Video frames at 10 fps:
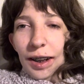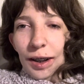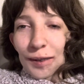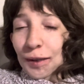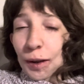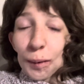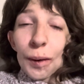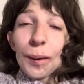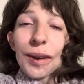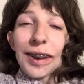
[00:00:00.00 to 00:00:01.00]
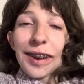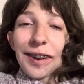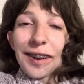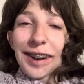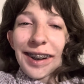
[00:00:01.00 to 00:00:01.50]
If you don't know what the
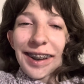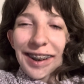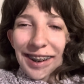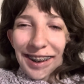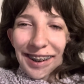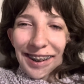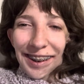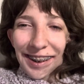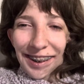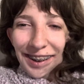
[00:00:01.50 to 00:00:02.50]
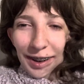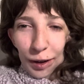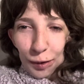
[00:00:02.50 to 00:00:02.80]
song is, it is